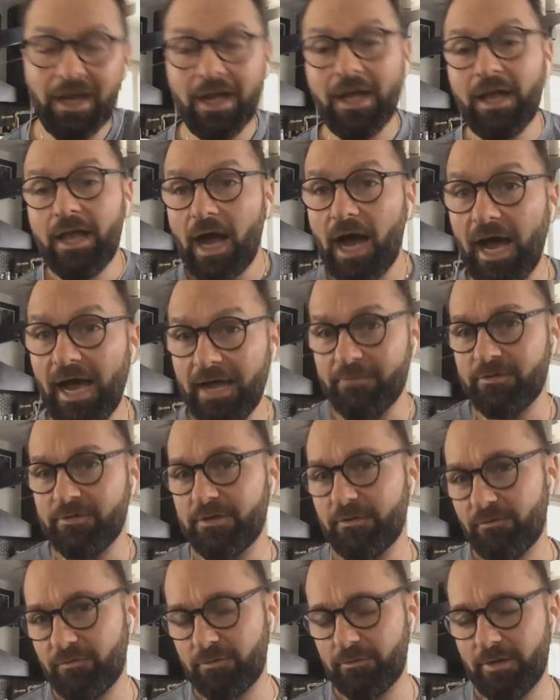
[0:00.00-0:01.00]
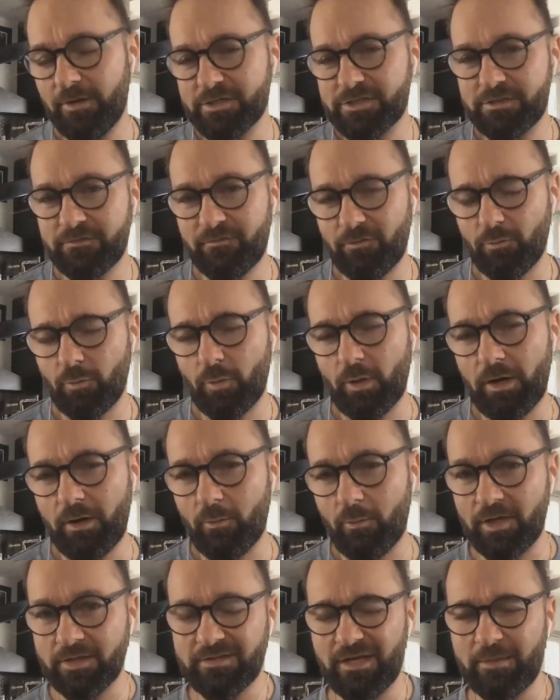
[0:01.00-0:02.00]
I have a different direction for where I
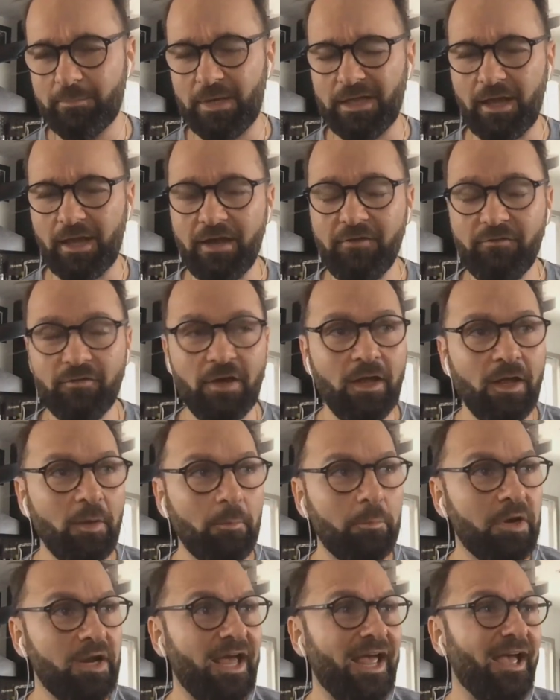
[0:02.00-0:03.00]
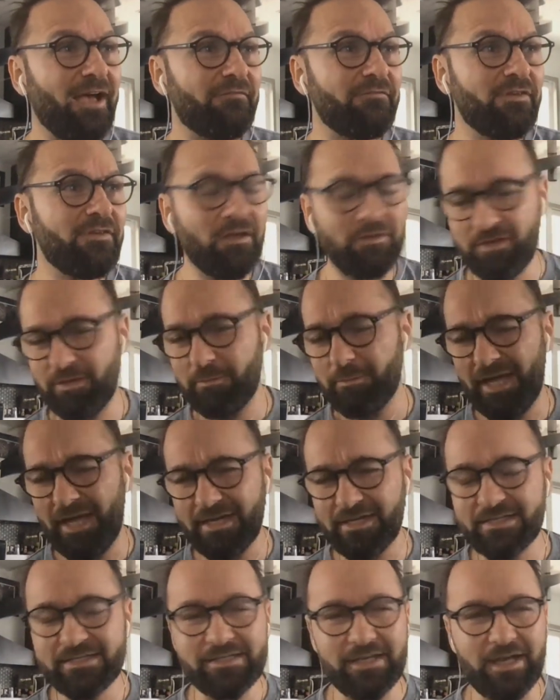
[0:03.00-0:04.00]
want to take my life. But I have nothing bad to
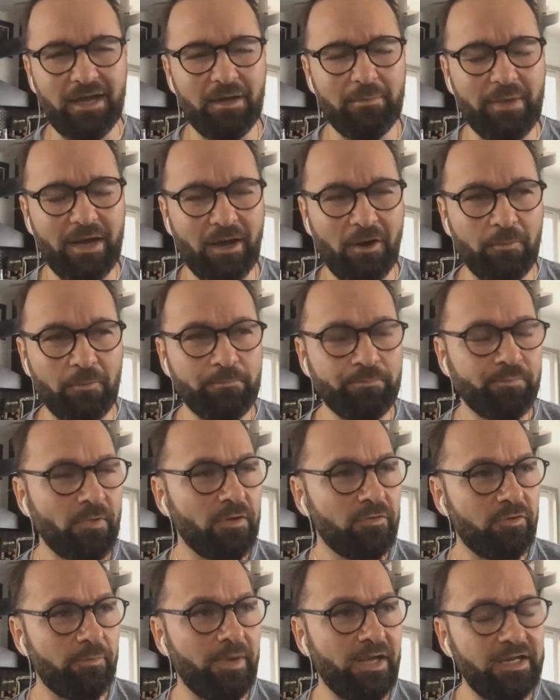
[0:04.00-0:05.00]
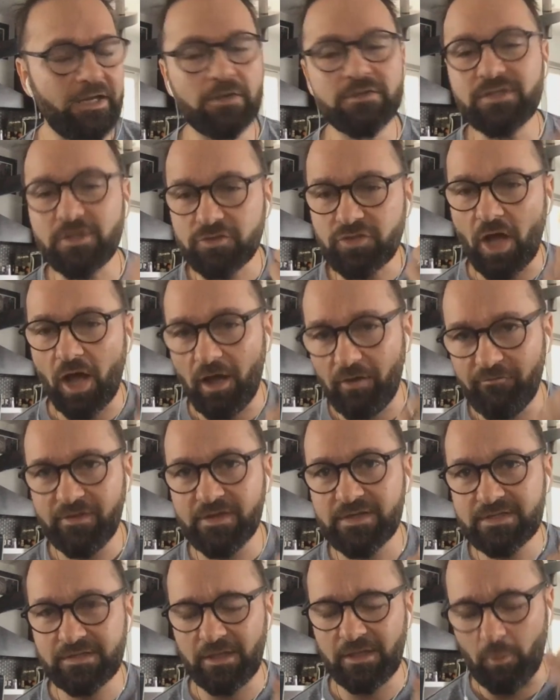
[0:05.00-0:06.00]
say about the many years. There's
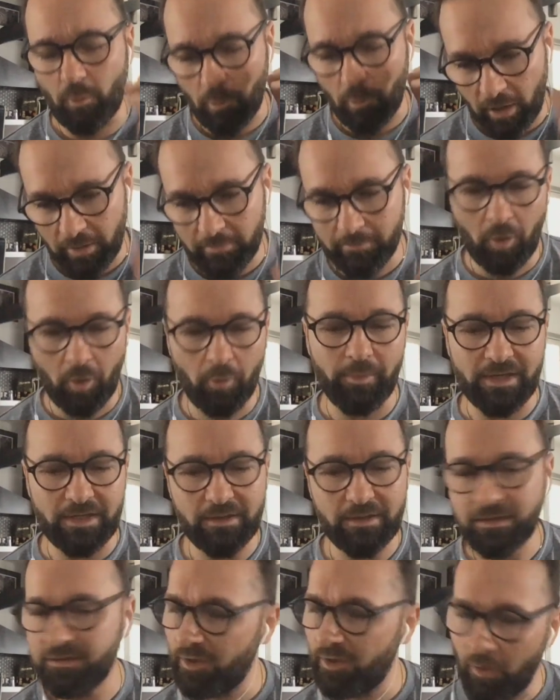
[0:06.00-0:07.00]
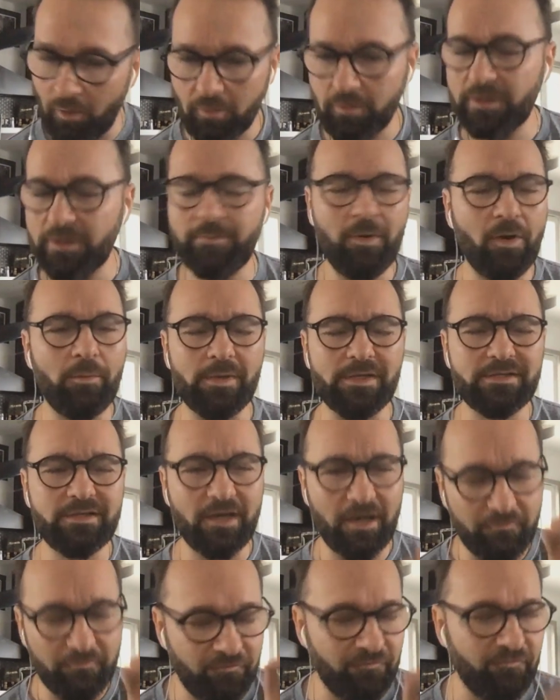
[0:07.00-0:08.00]
obviously one moment, and the only moment that I
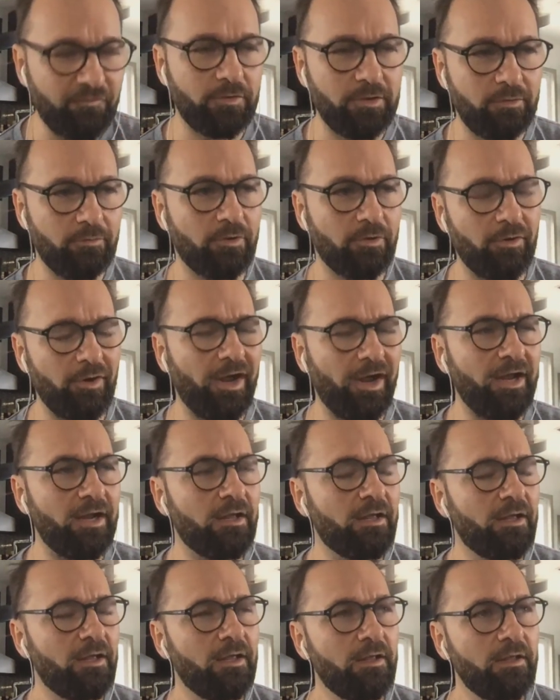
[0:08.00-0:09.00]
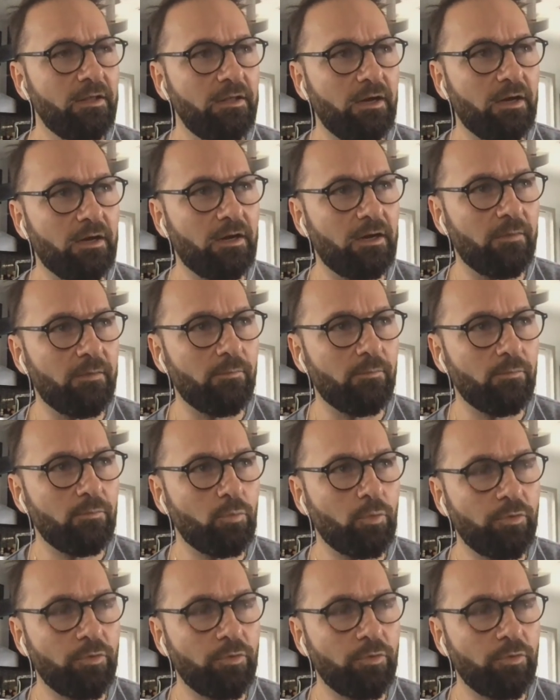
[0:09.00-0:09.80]
fully regret um, within